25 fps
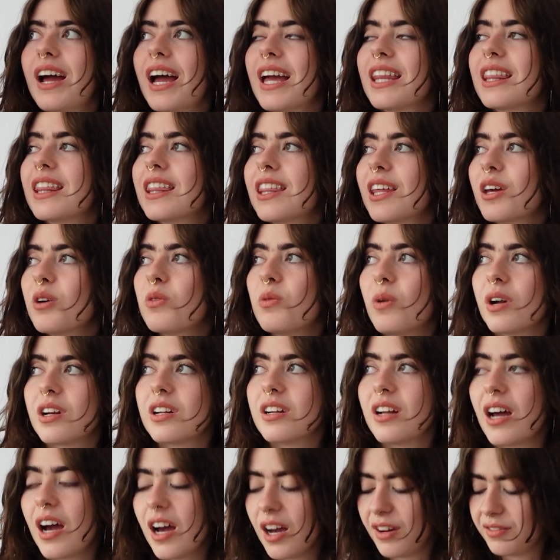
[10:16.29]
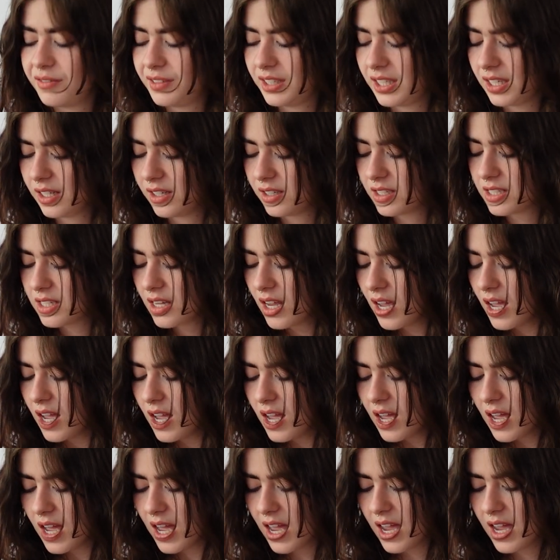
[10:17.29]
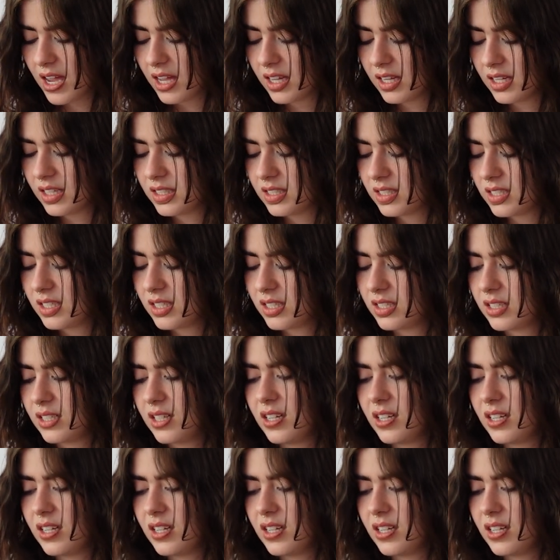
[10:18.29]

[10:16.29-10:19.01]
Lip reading: I think 1.5 years, and